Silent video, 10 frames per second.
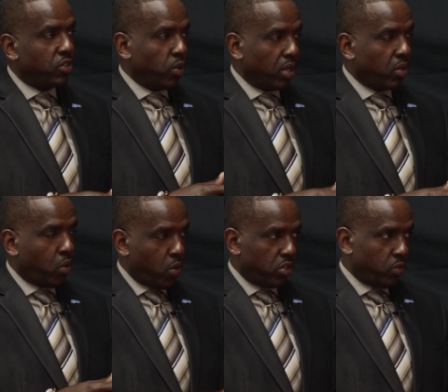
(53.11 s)
drug
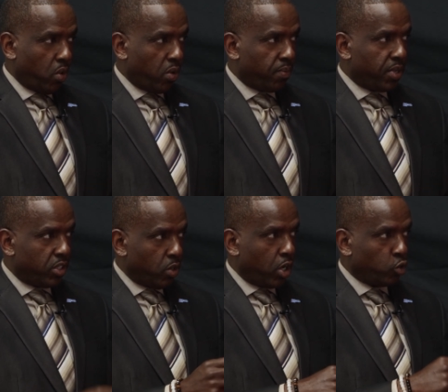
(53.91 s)
courts work, the
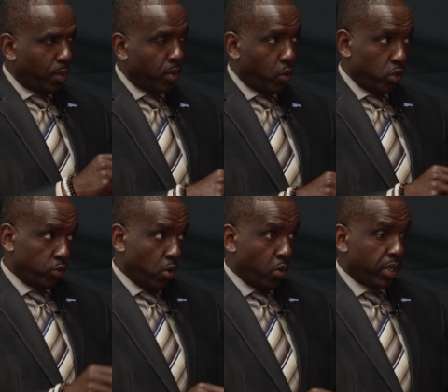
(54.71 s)
drug treatment
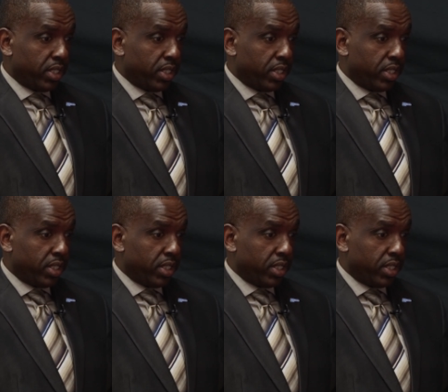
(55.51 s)
courts work.